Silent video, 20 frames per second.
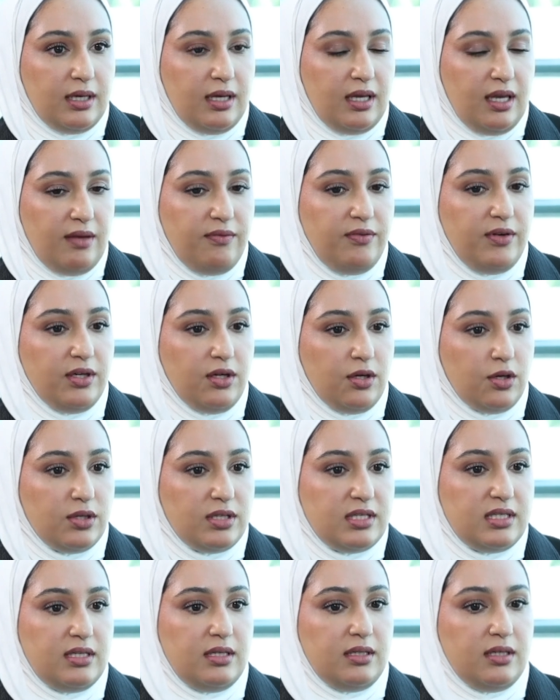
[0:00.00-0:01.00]
ever
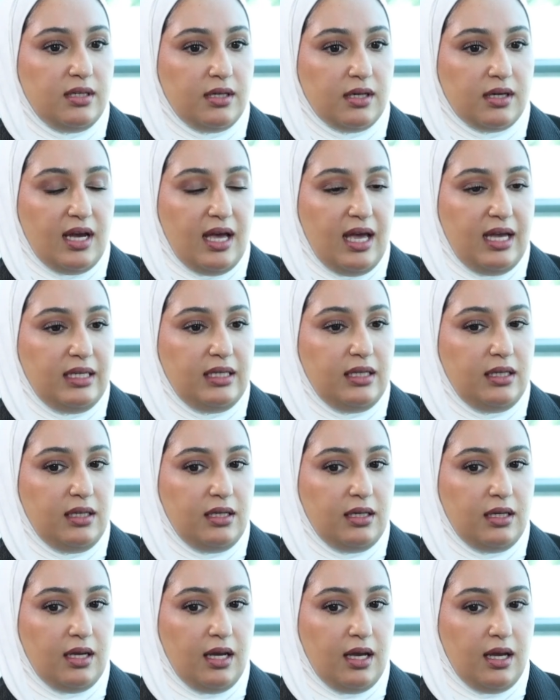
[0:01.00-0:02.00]
consider
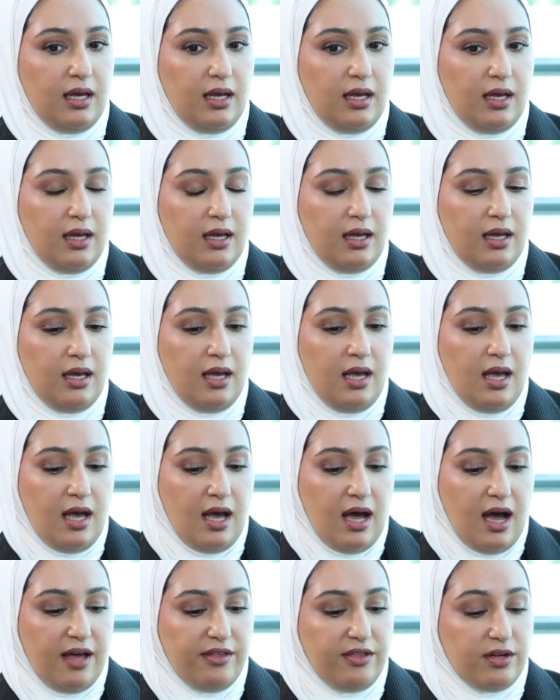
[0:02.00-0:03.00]
any
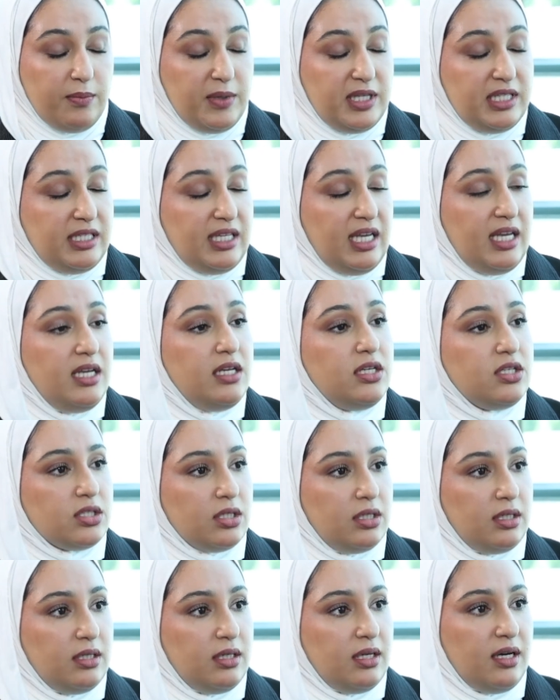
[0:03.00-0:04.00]
other
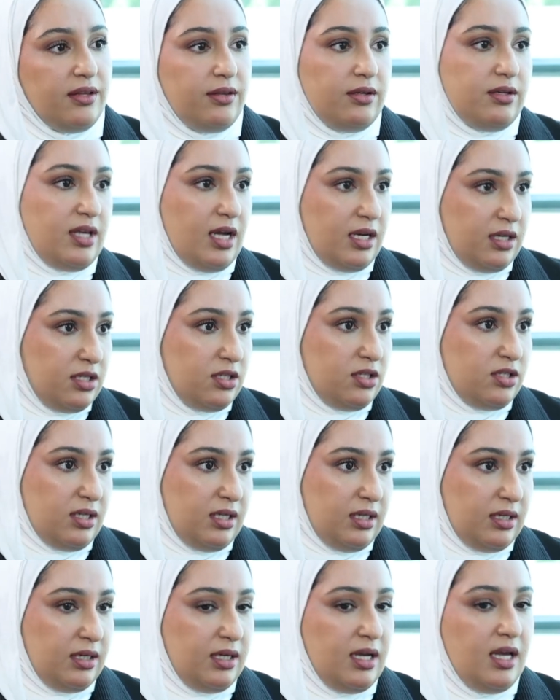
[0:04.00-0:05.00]
medication other than
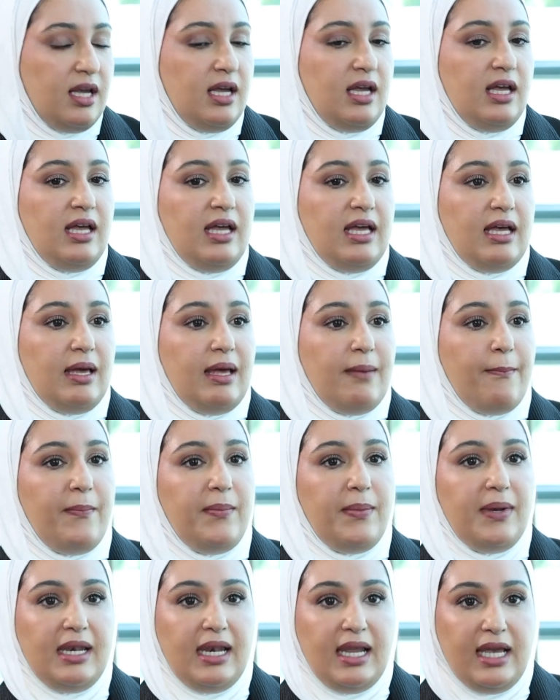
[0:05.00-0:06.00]
insulin.
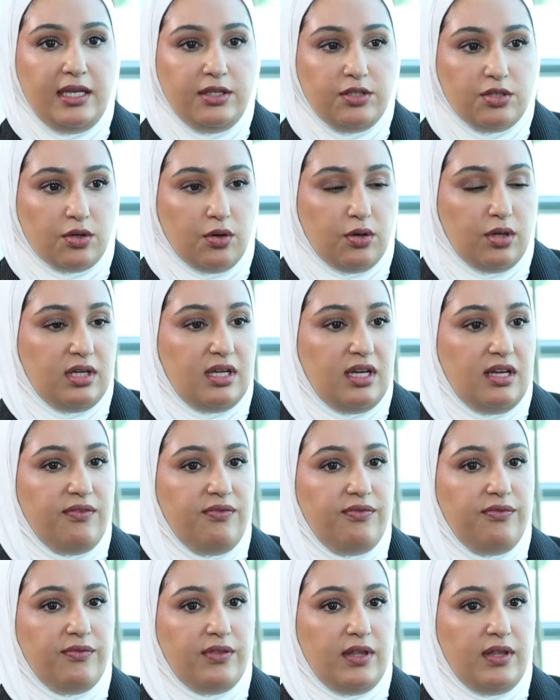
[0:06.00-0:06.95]
Later on, if